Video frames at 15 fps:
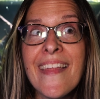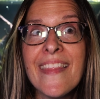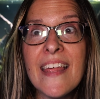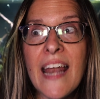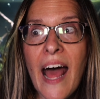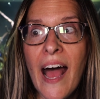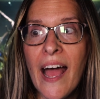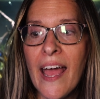
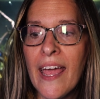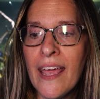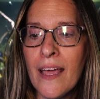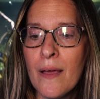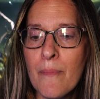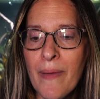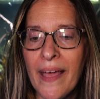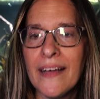that
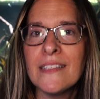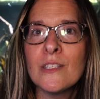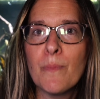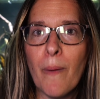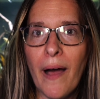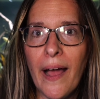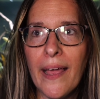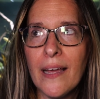I passed
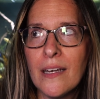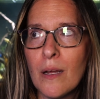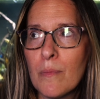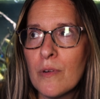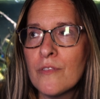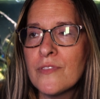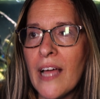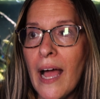by a
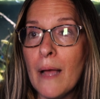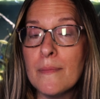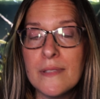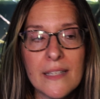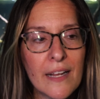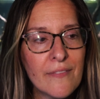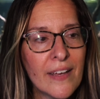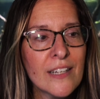number of times,
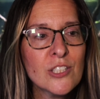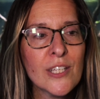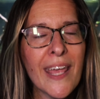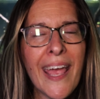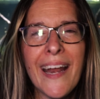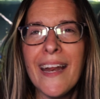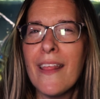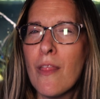and I've actually
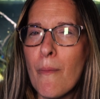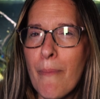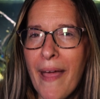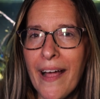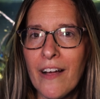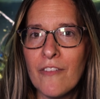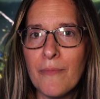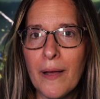had it in the
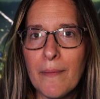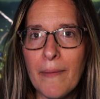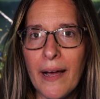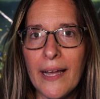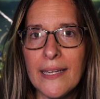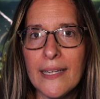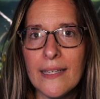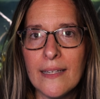back of my
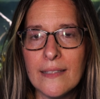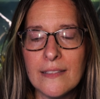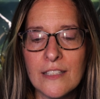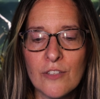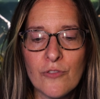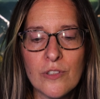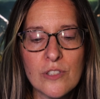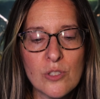mind in a
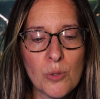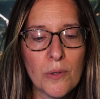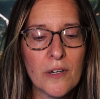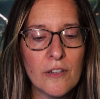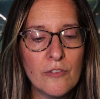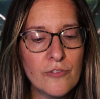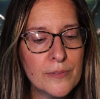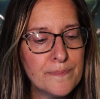different sort
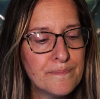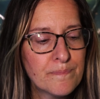of